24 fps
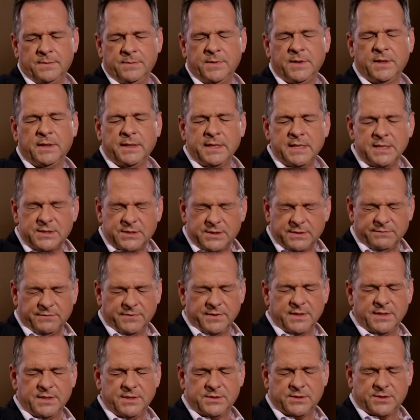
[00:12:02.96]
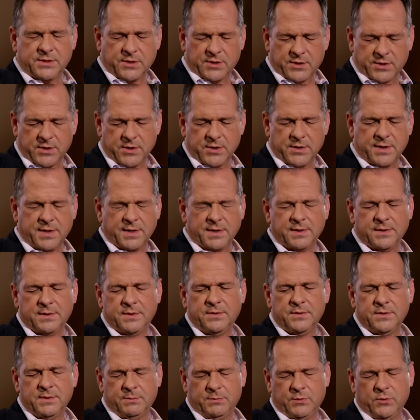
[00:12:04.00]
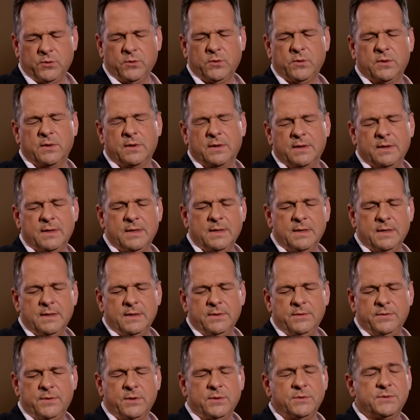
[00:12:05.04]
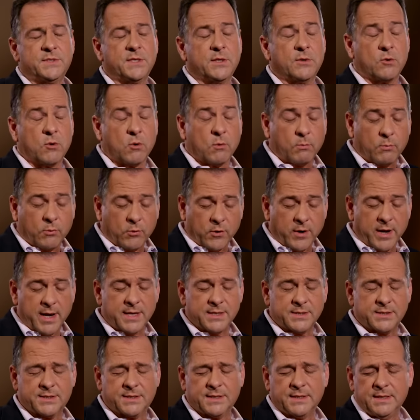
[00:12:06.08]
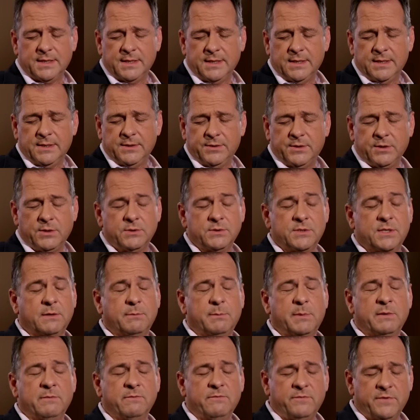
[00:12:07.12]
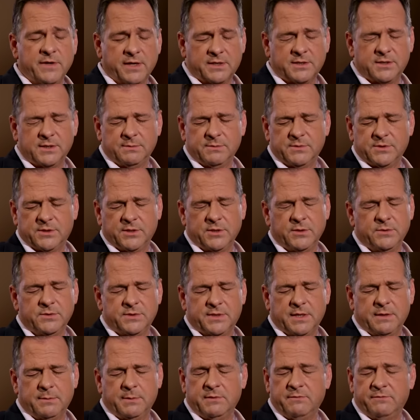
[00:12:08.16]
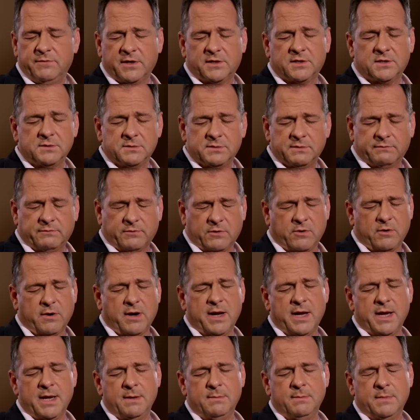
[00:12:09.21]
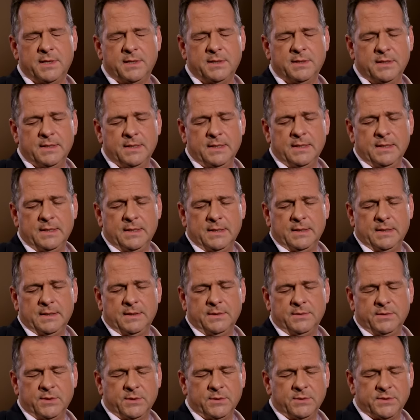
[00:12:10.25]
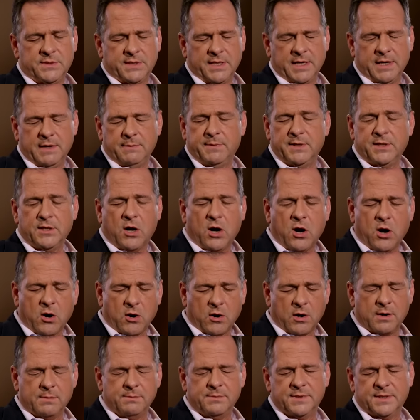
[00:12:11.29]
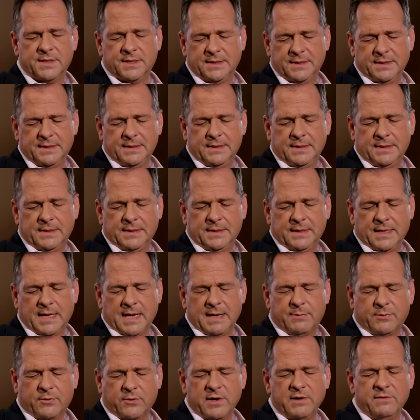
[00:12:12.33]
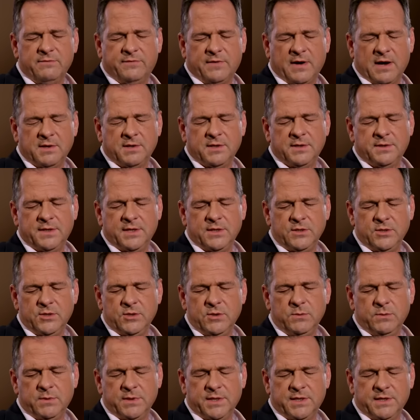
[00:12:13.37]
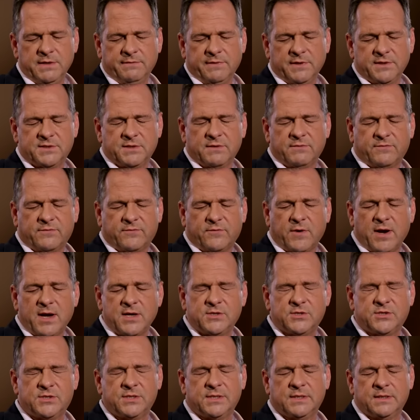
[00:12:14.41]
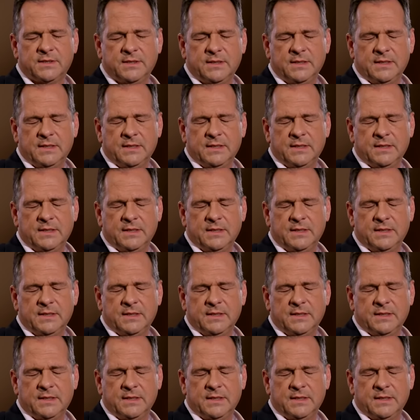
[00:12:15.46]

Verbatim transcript: the least of these, the hurting, the poor, those that are oppressed, those that have been victims, those that have been victims of crime, and, and those that have been harmed. Mm. I pray, Father, that you would give us a fresh,